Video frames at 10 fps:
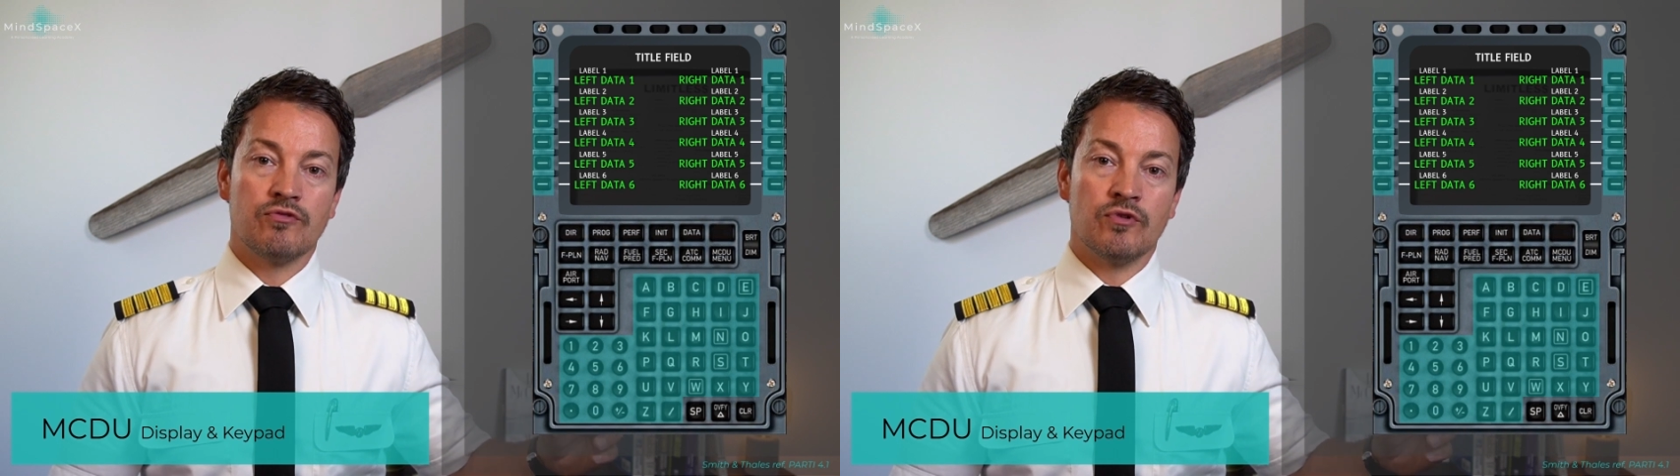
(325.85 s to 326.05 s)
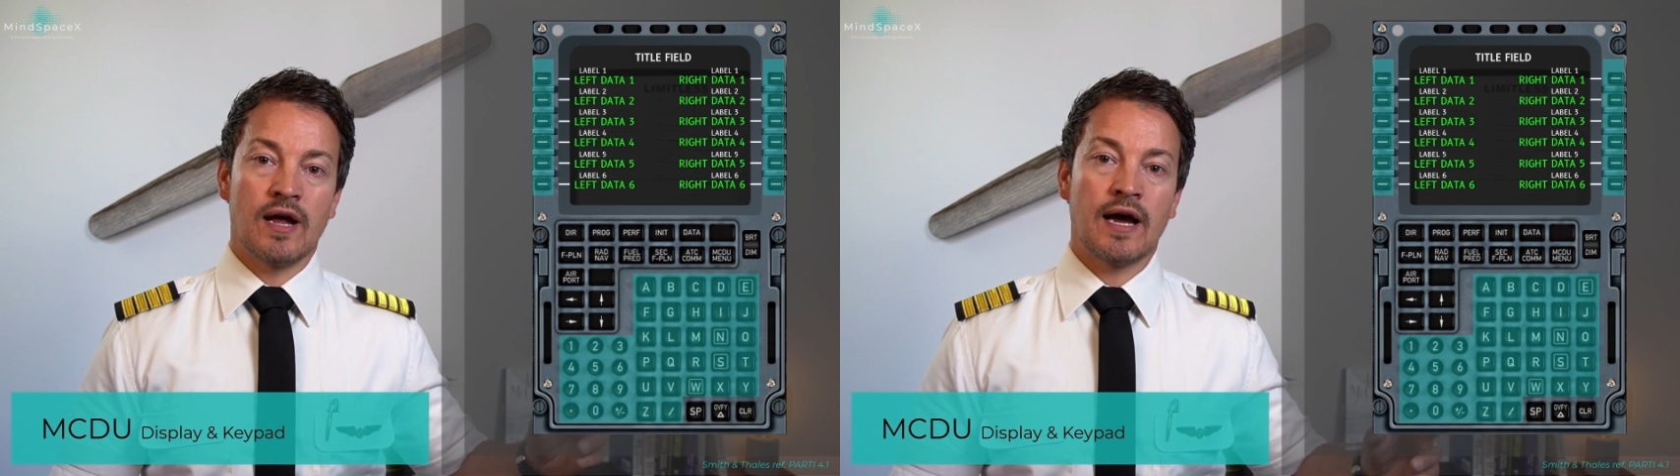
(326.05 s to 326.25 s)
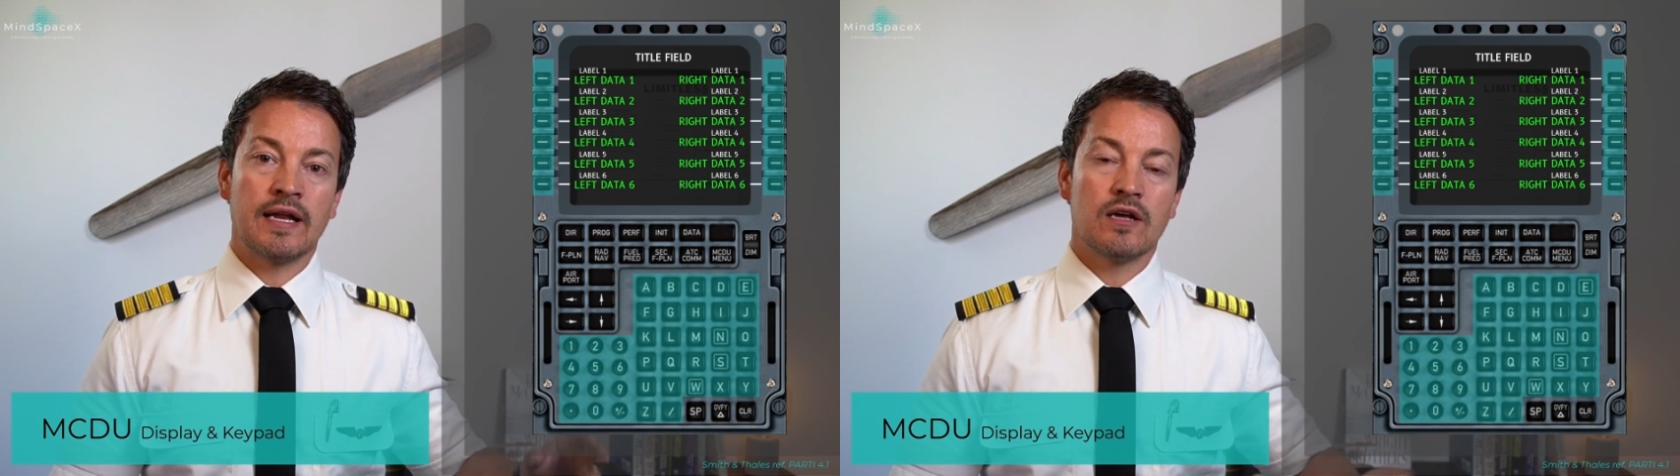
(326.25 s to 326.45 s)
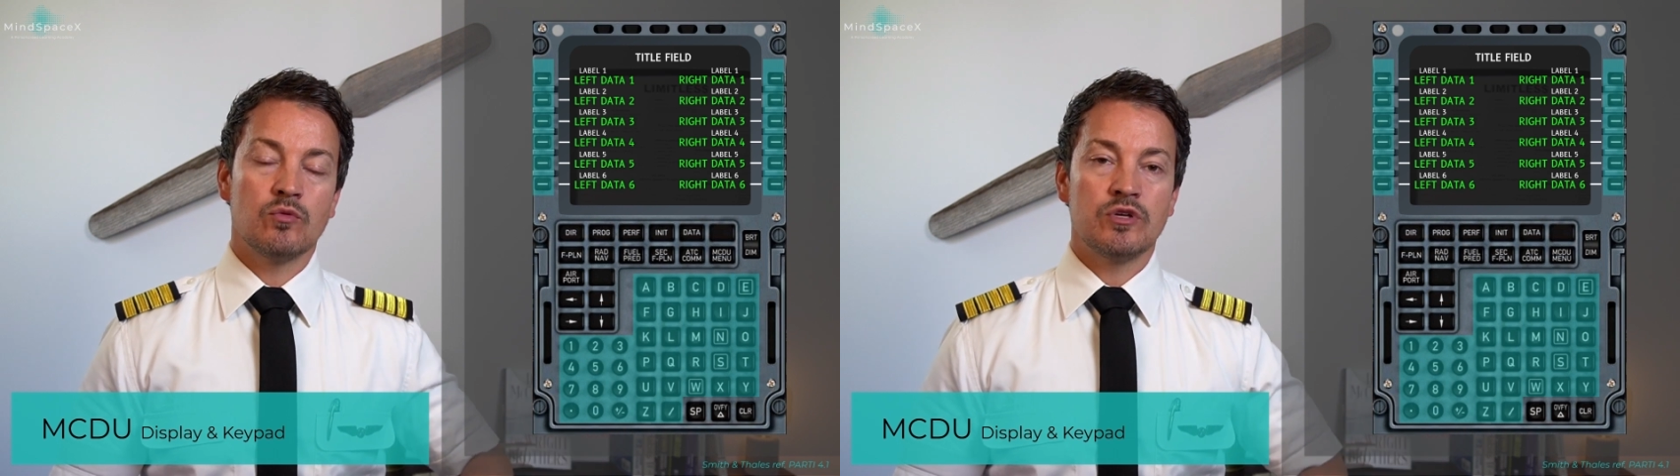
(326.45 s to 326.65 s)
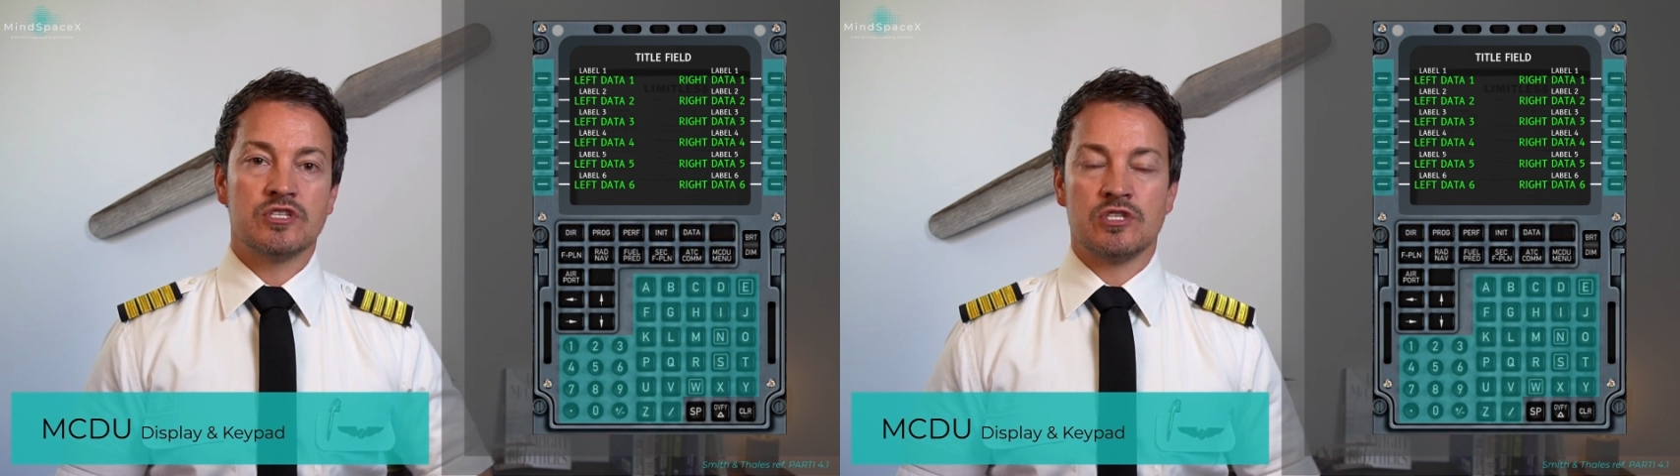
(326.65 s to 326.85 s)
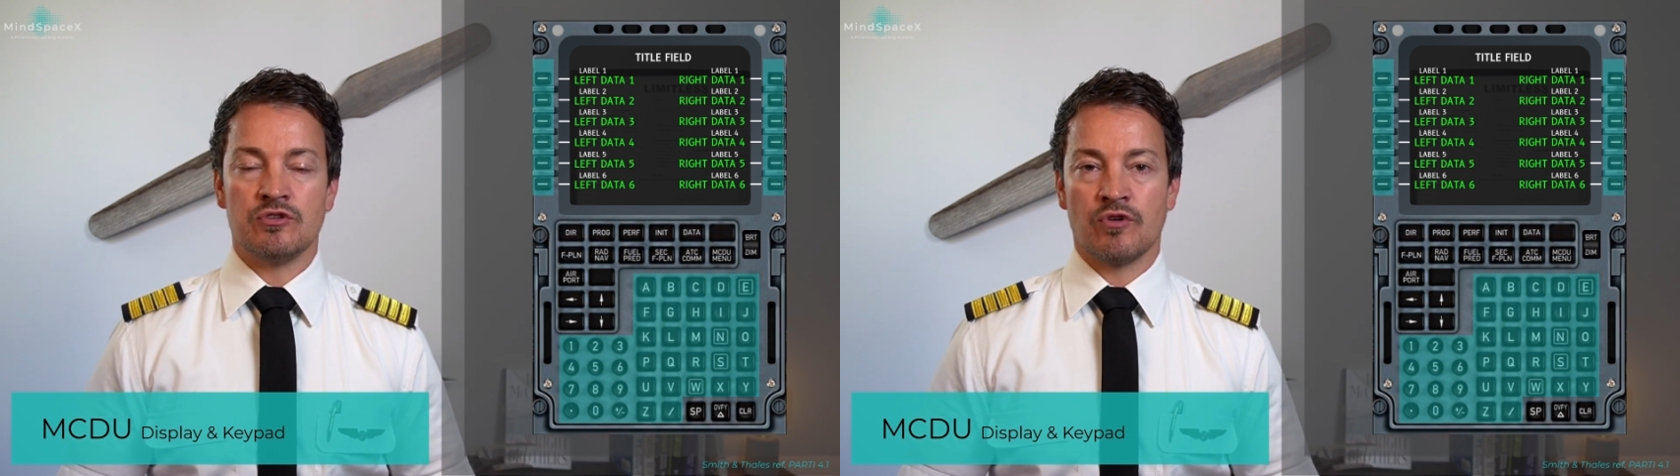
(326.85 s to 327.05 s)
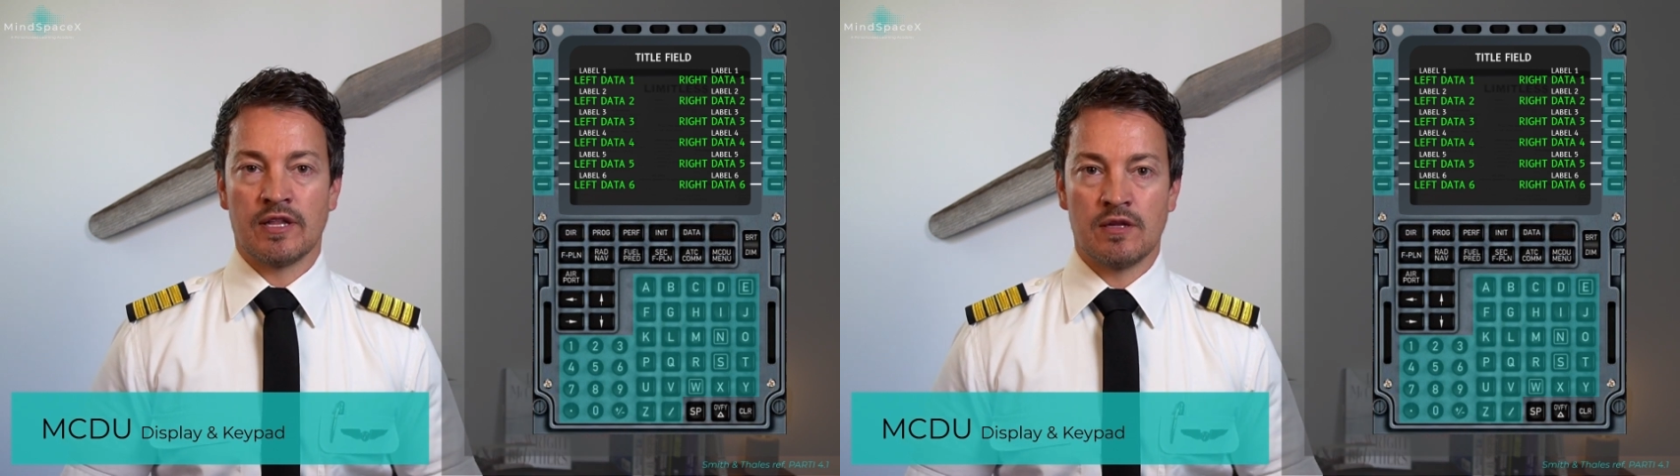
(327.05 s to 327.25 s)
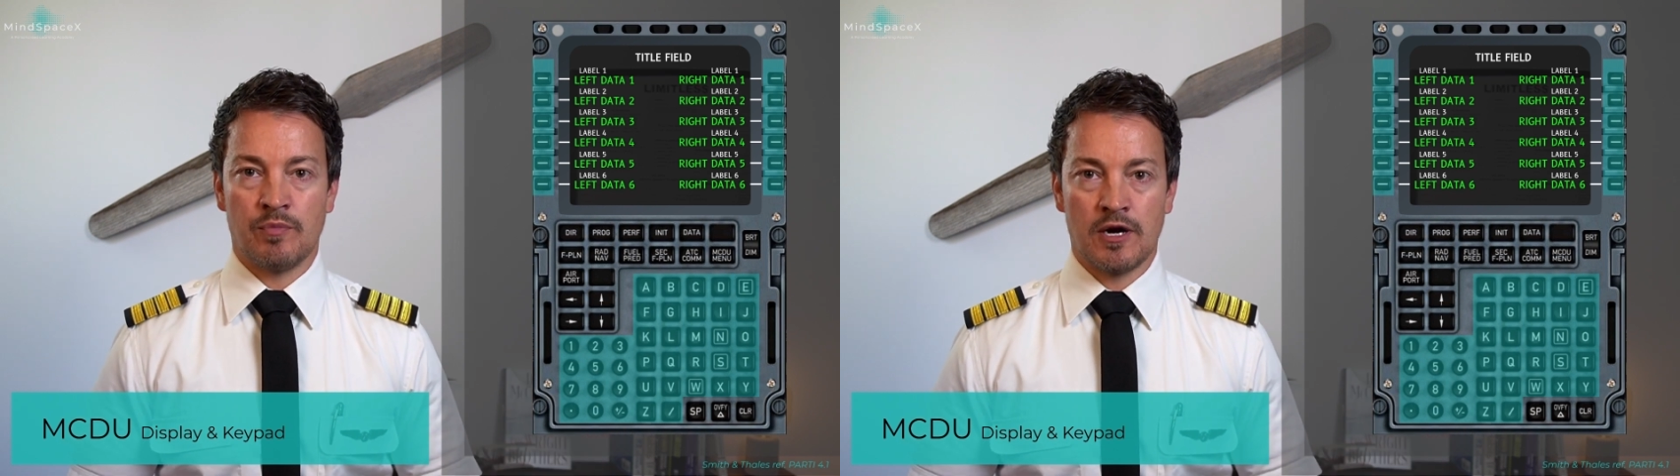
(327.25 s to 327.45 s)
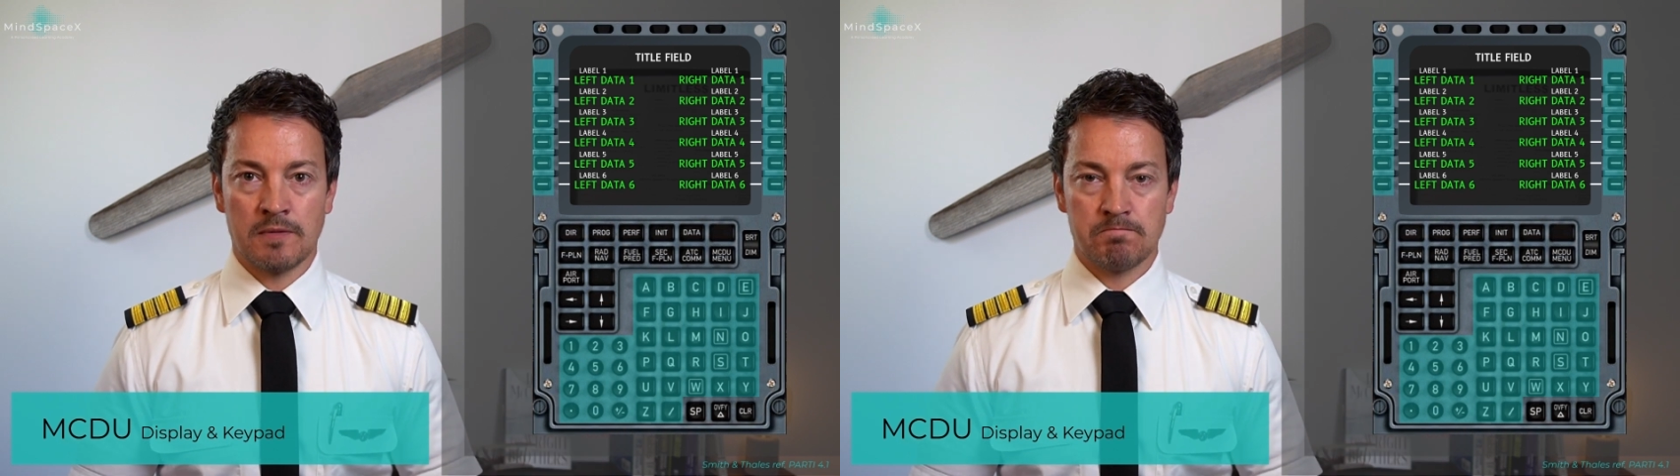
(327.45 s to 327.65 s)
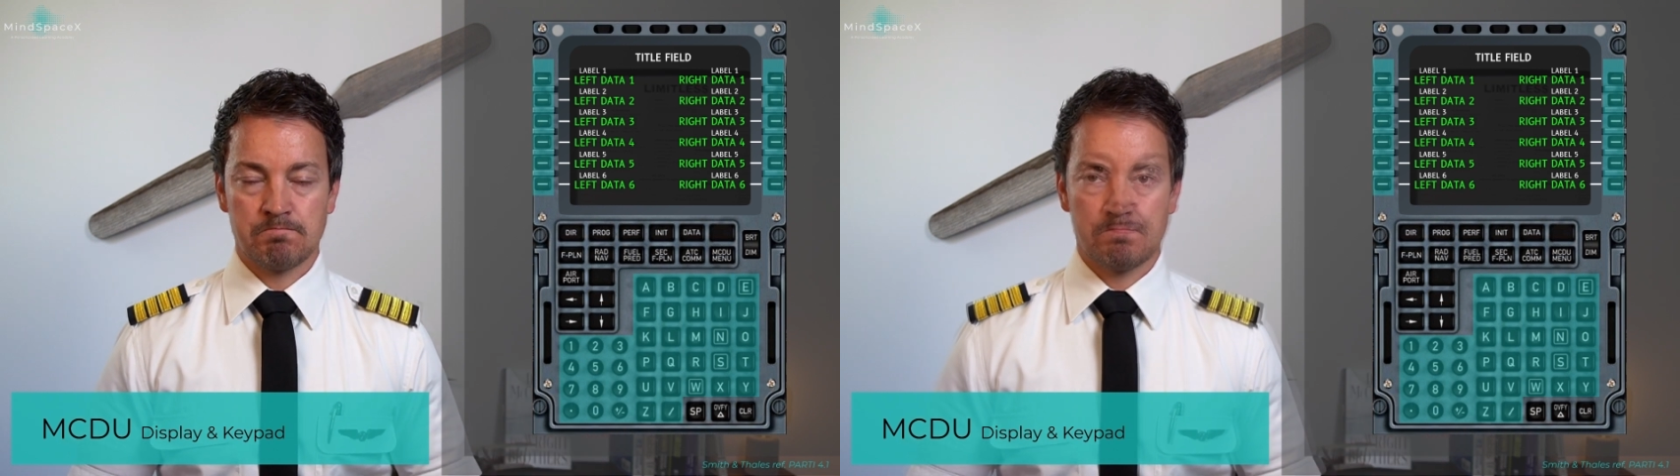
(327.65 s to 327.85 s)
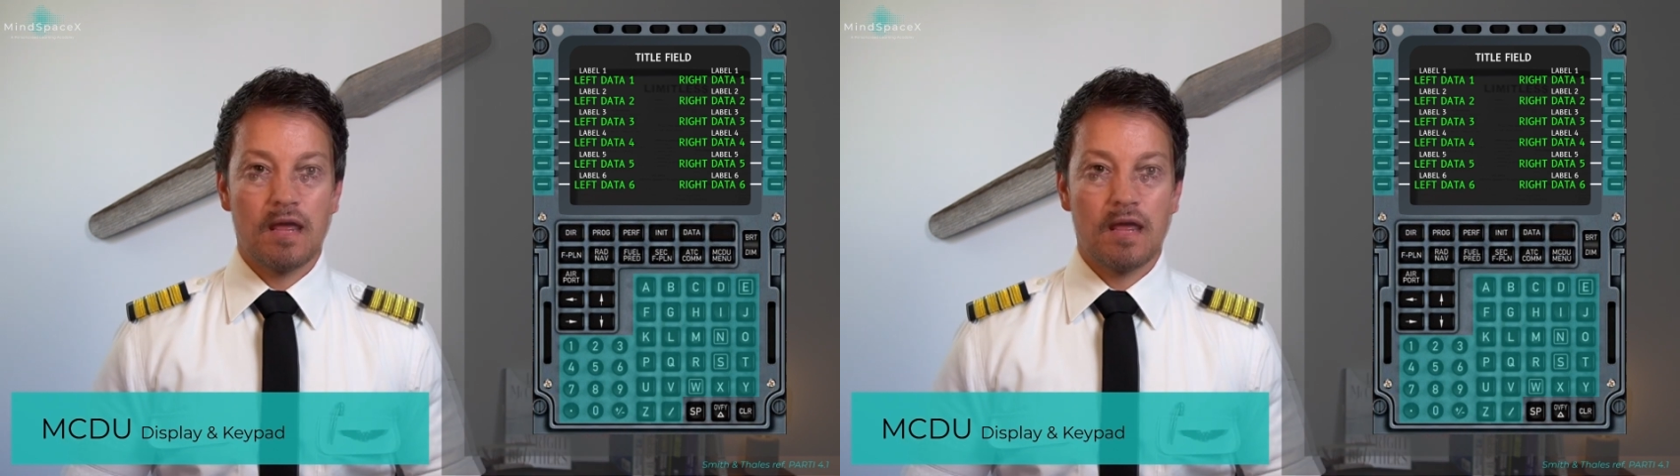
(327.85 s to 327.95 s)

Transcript: through 9 with 0 at the bottom.